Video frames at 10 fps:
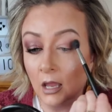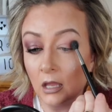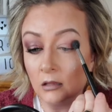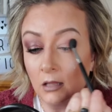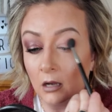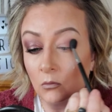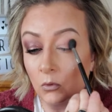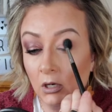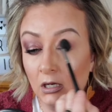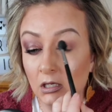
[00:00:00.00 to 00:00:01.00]
and then
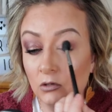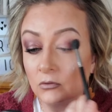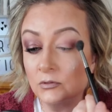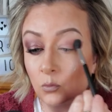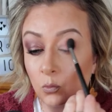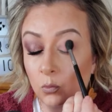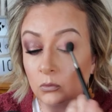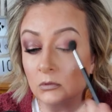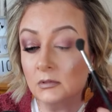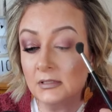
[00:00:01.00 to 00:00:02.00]
we're going to use
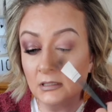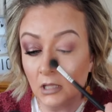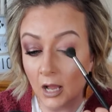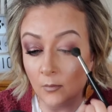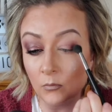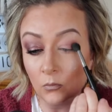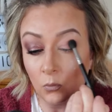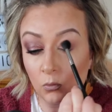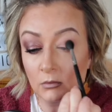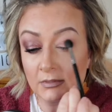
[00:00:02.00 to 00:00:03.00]
um,
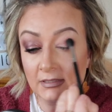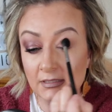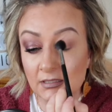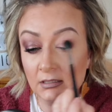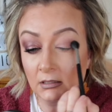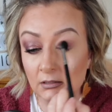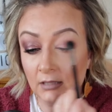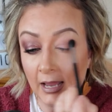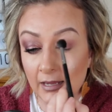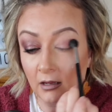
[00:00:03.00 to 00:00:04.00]

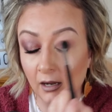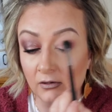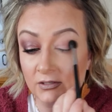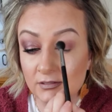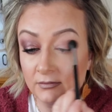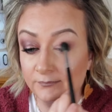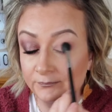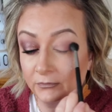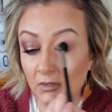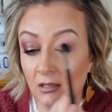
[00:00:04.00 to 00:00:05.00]
slight or
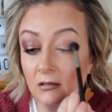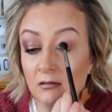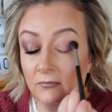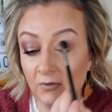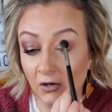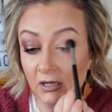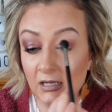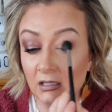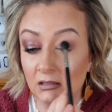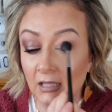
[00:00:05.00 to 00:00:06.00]

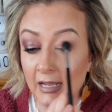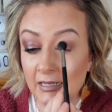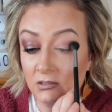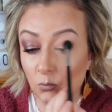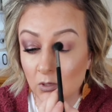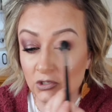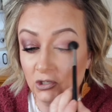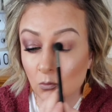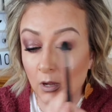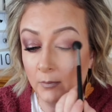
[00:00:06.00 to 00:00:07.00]
very light
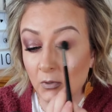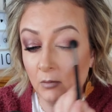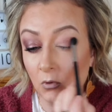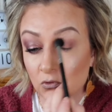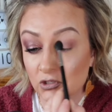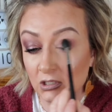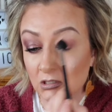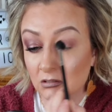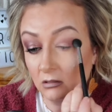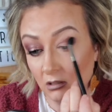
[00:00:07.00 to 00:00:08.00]
windshield wiper
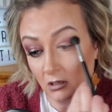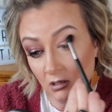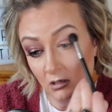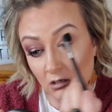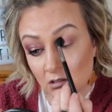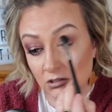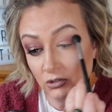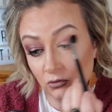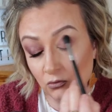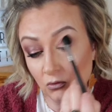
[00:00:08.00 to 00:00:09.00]
motion
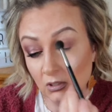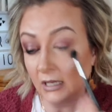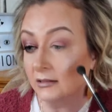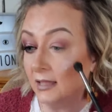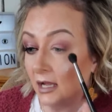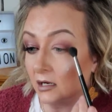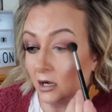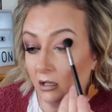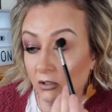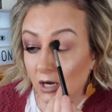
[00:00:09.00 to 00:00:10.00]
to get that
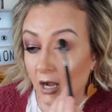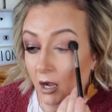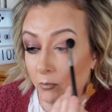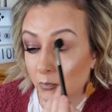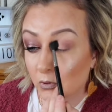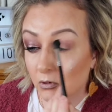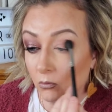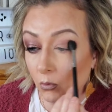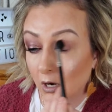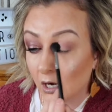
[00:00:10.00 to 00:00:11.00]
color up
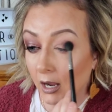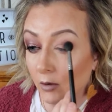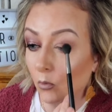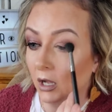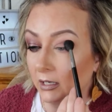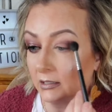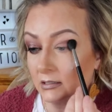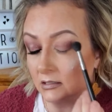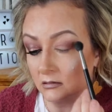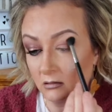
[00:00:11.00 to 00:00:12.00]
where I want
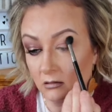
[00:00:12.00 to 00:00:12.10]
it.